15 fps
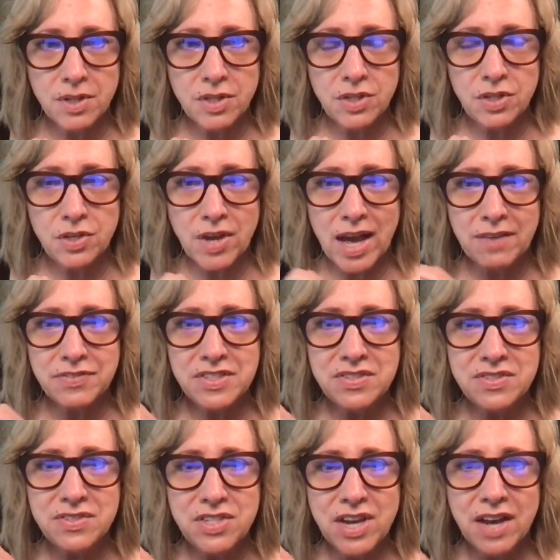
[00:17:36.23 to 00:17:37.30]
You have
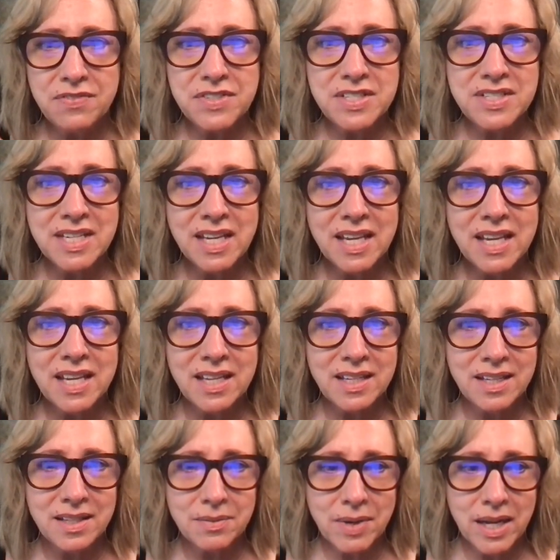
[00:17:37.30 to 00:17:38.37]
to dig in,
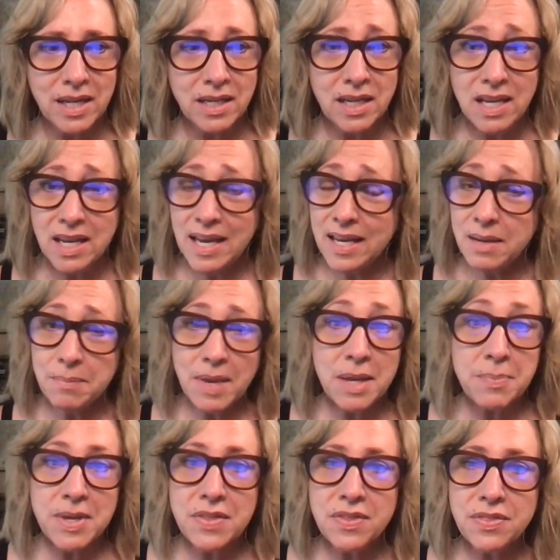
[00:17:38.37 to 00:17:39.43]
right? And it may
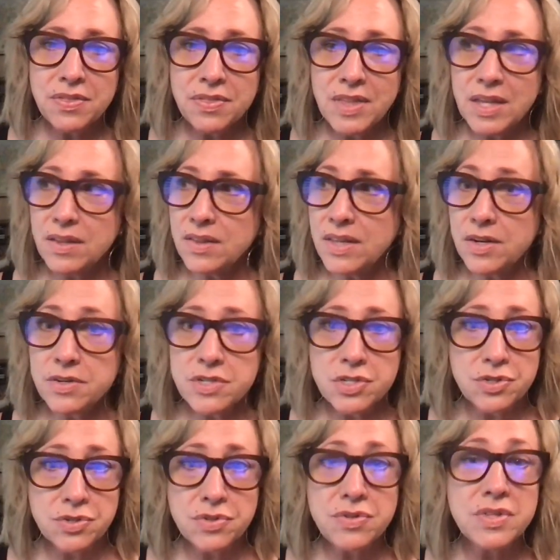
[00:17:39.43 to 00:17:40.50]
be that there's
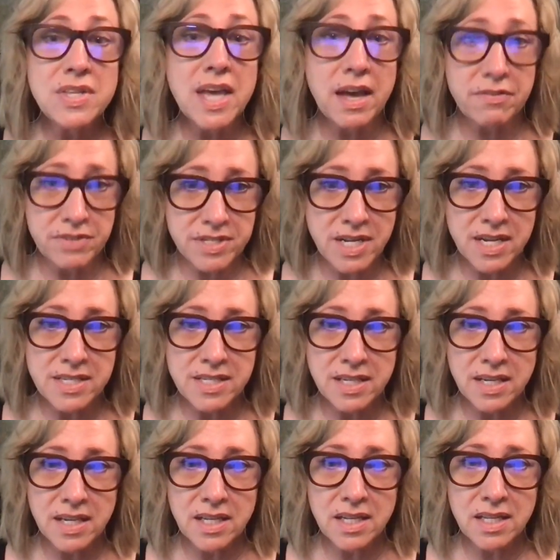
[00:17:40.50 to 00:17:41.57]
truth in the advertising,
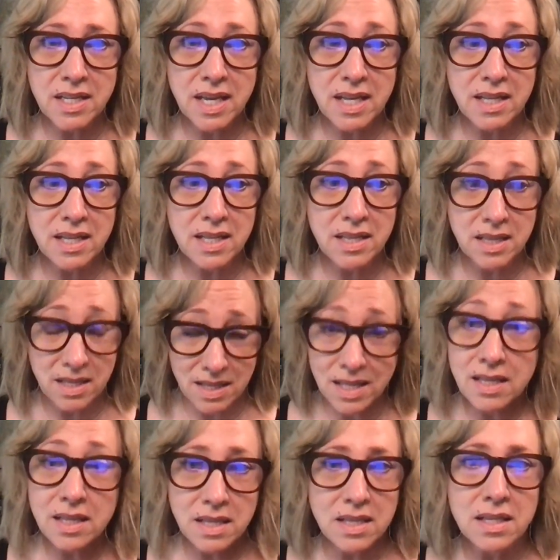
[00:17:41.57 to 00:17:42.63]
and
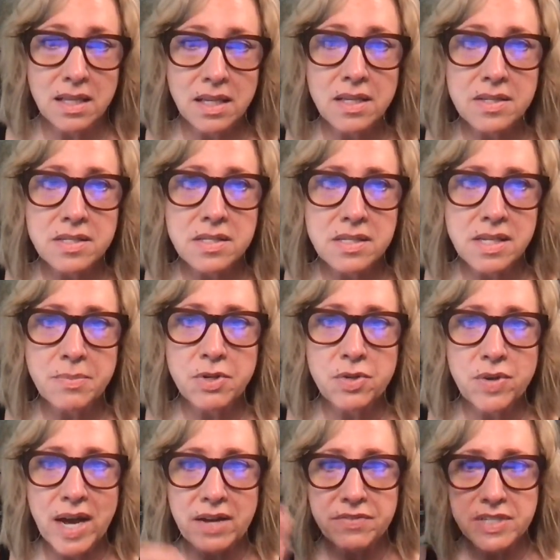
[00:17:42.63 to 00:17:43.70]
that someone who
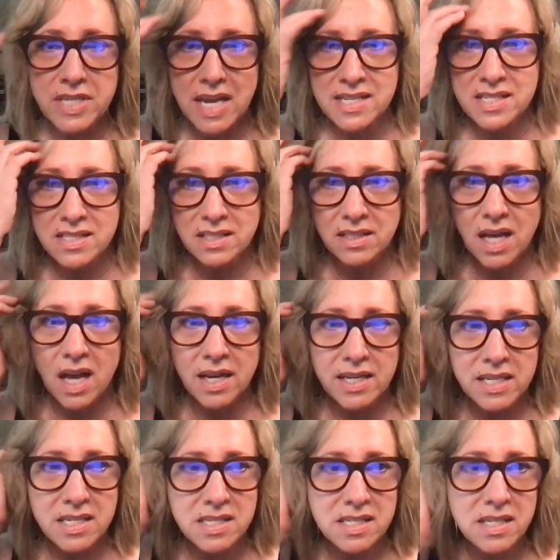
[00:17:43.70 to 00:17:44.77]
advertises a lot
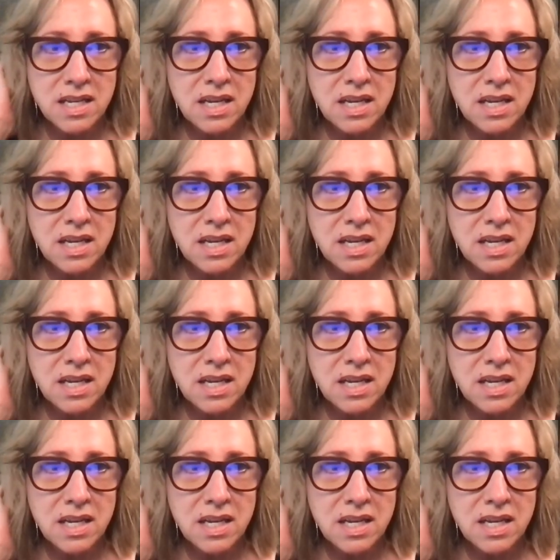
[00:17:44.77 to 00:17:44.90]
is